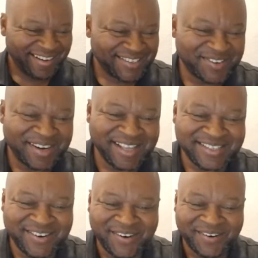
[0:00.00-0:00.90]
So
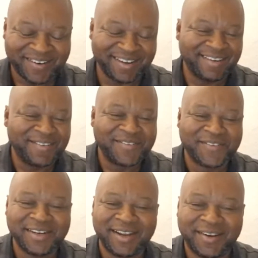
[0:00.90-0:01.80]
let's go. We've
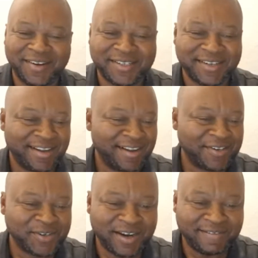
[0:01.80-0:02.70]
got a lot
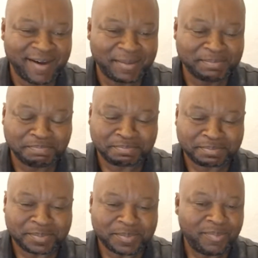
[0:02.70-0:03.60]
to cover.
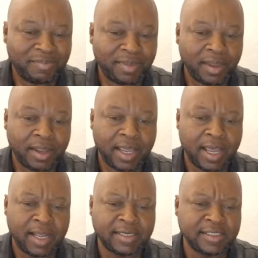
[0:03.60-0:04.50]

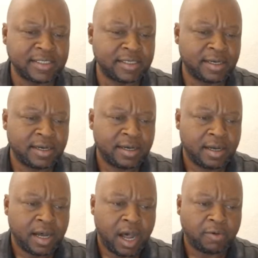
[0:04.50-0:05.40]
And
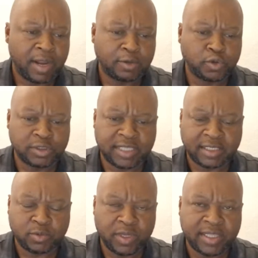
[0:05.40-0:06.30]
I would like to
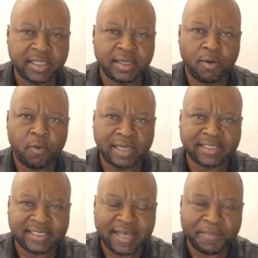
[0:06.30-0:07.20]
start with
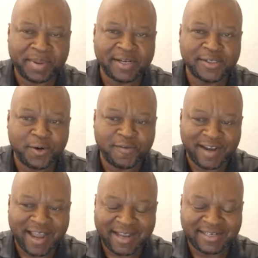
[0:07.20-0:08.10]
what has happened
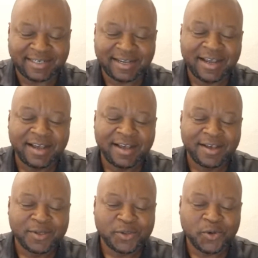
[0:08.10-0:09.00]
overnight.
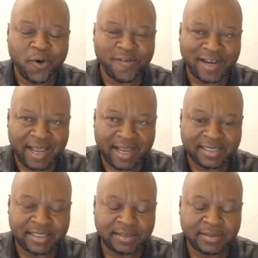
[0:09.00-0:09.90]
So
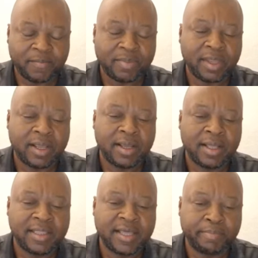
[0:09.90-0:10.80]
overnight,
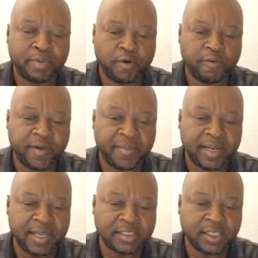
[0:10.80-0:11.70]
the Mphoko
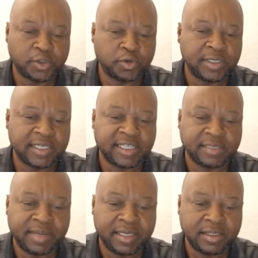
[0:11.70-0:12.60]
family has issued a
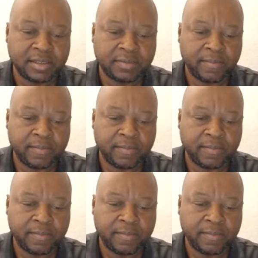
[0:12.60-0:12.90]
statement.